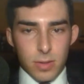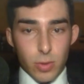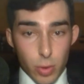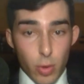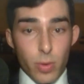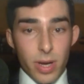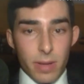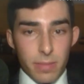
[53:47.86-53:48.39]
you know
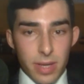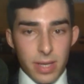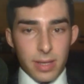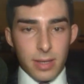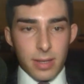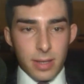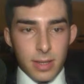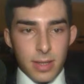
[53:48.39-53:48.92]
what I mean?
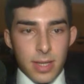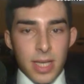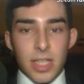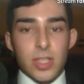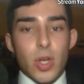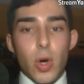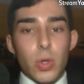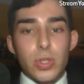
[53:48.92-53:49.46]
If
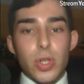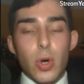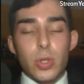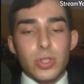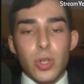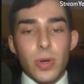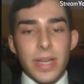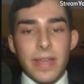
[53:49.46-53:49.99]

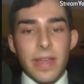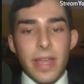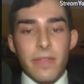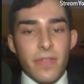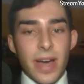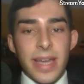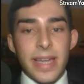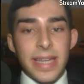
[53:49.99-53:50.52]

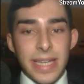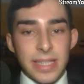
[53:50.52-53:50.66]
I eat,